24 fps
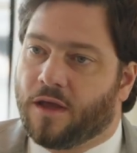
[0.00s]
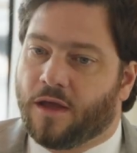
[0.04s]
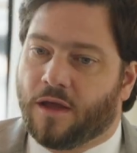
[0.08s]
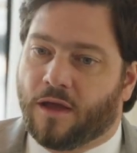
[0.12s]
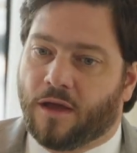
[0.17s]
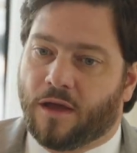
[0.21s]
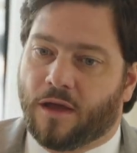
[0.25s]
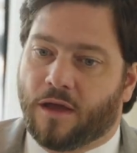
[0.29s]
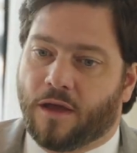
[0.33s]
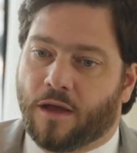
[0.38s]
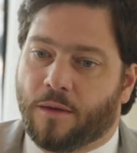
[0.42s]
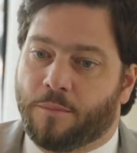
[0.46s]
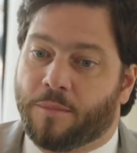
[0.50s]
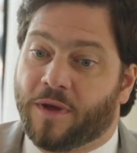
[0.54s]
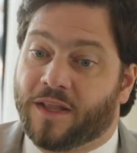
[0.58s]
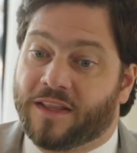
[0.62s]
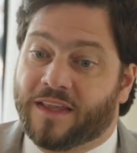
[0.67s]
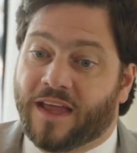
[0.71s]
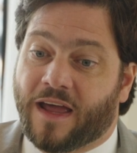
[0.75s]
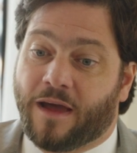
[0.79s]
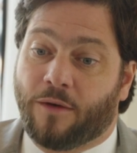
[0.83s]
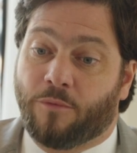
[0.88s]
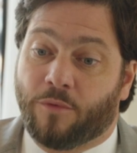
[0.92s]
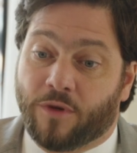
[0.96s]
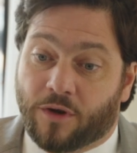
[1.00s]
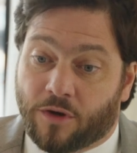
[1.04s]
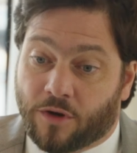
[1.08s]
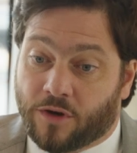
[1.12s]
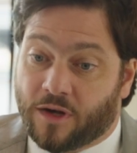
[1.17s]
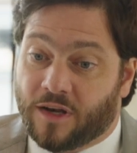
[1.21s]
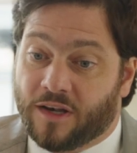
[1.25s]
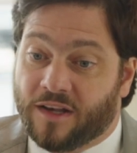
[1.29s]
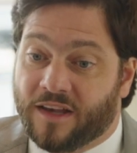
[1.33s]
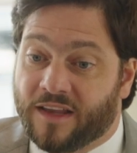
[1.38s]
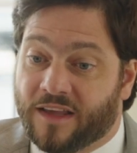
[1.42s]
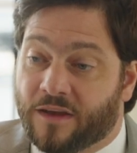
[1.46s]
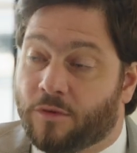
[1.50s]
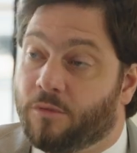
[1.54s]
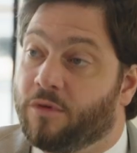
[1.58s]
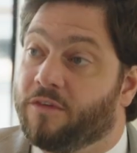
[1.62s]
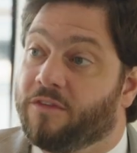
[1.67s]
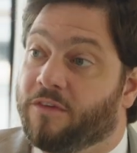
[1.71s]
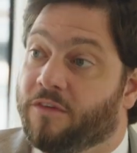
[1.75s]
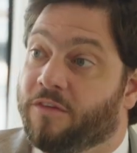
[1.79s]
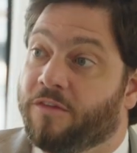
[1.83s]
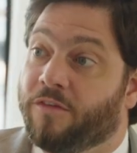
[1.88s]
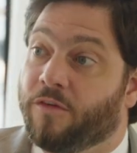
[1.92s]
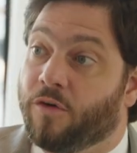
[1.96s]
But that we're going to link
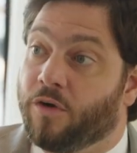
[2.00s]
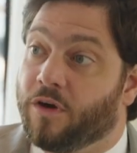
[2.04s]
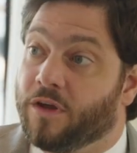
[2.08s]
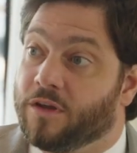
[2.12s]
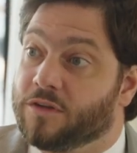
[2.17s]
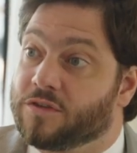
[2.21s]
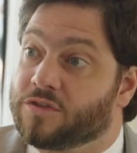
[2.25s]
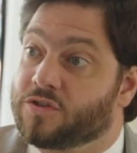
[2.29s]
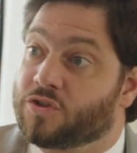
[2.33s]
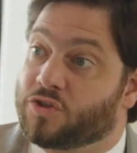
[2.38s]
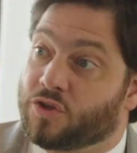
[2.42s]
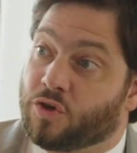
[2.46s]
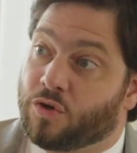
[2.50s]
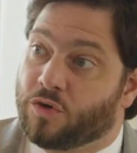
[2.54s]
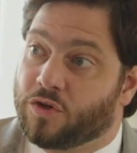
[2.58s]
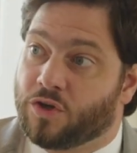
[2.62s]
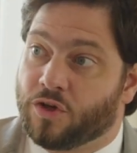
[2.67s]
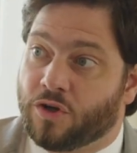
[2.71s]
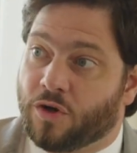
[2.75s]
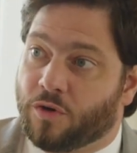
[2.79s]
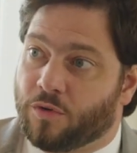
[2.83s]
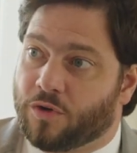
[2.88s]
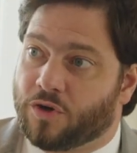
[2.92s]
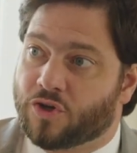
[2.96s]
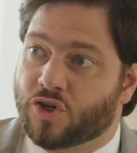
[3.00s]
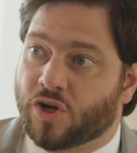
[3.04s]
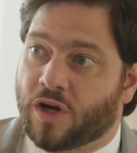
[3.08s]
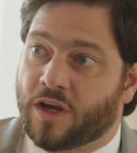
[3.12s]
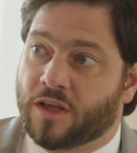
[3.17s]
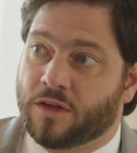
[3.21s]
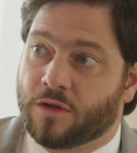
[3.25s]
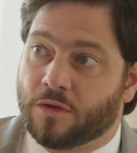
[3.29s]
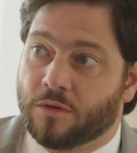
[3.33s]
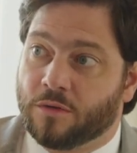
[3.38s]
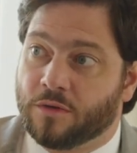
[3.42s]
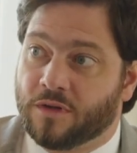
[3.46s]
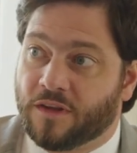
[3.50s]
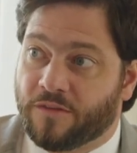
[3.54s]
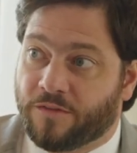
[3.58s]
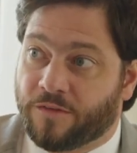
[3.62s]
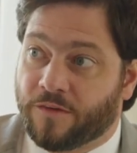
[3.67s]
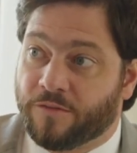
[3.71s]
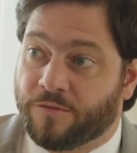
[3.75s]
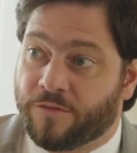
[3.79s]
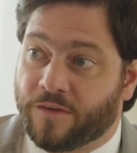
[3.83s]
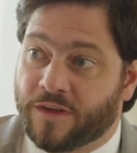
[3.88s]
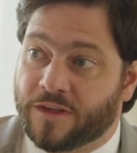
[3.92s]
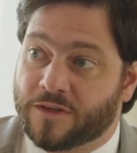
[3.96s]
with the foils. So, you're trying to do
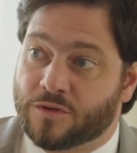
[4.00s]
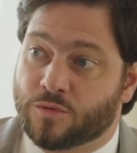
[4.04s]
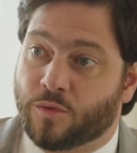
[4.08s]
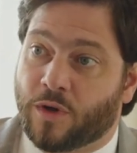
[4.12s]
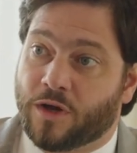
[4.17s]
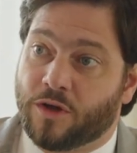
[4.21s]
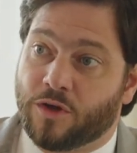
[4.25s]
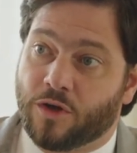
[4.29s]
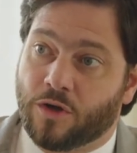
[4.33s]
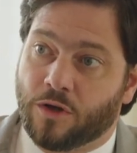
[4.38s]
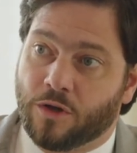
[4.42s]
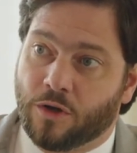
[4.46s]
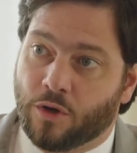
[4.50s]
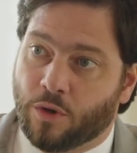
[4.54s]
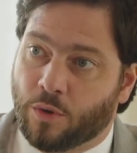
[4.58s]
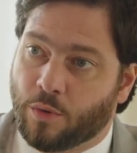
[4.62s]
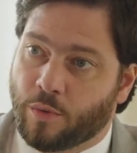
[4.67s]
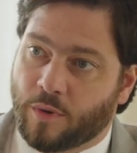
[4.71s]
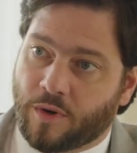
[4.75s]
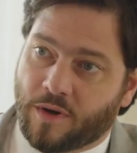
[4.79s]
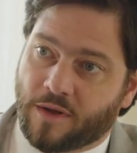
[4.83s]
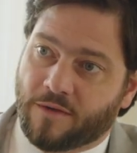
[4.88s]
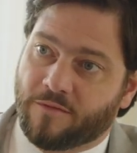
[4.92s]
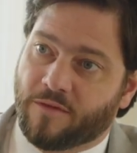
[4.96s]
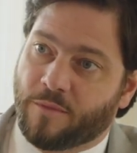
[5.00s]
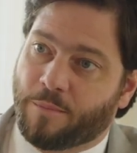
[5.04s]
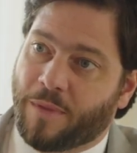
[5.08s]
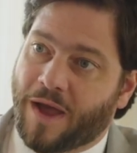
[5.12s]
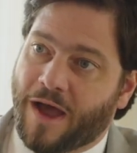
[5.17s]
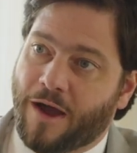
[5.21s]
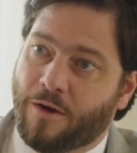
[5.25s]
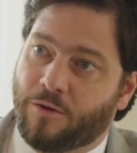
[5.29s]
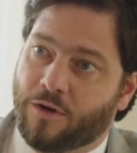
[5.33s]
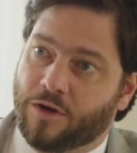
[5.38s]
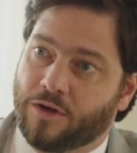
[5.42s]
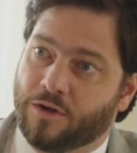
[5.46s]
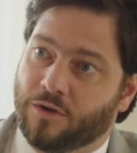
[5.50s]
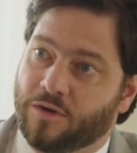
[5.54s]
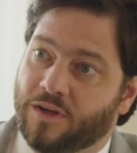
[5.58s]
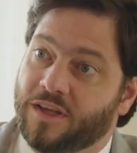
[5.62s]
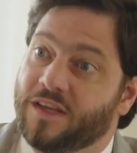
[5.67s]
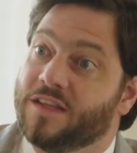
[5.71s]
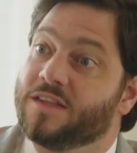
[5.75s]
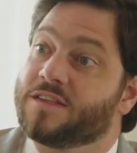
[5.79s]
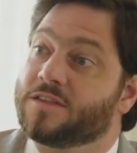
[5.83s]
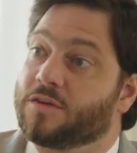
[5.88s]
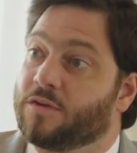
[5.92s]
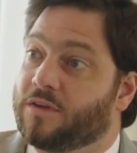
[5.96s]
different things where you're lowering the power you
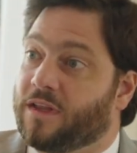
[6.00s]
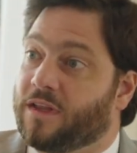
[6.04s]
need so